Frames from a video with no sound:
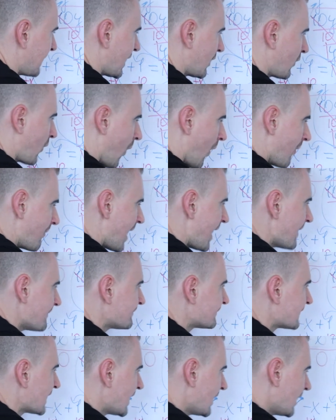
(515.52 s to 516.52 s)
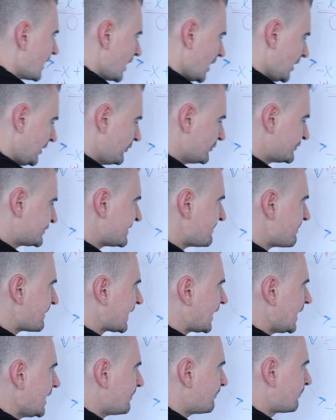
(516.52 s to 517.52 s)
by comma, and you
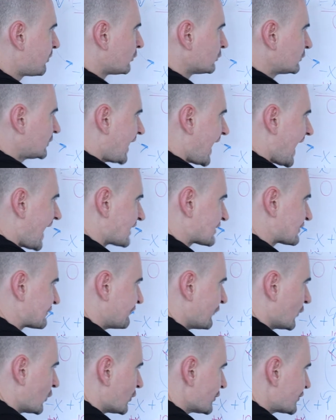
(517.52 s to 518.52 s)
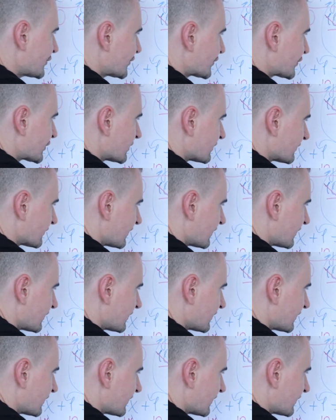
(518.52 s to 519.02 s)
typically put x first,